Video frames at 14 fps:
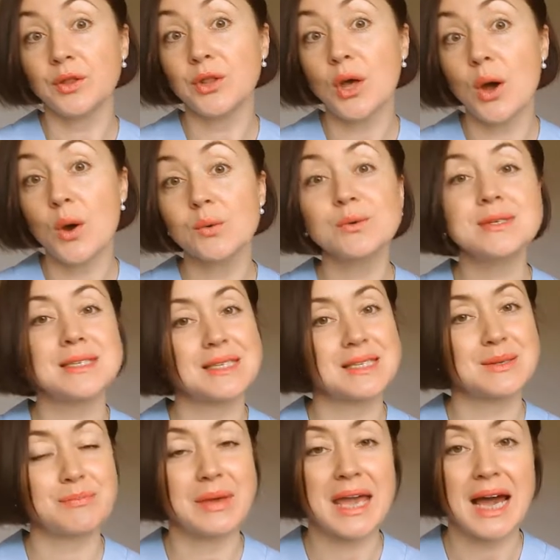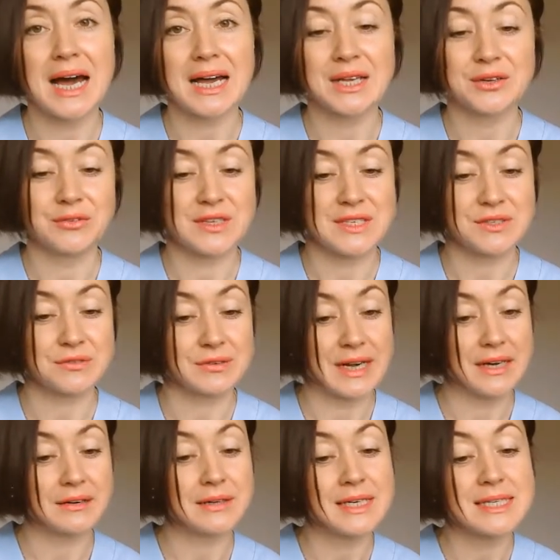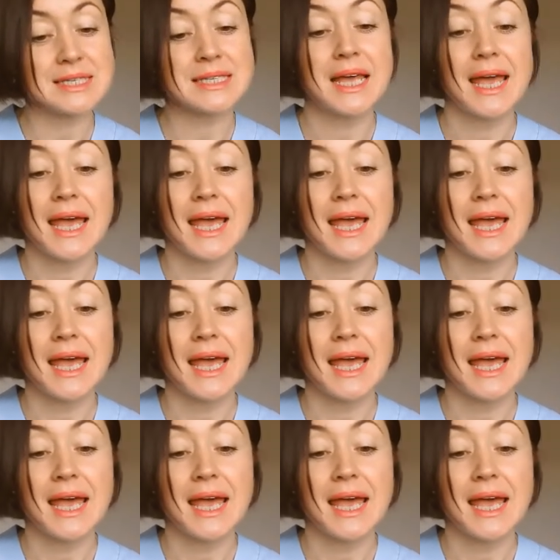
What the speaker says: nose behind of this fragrance.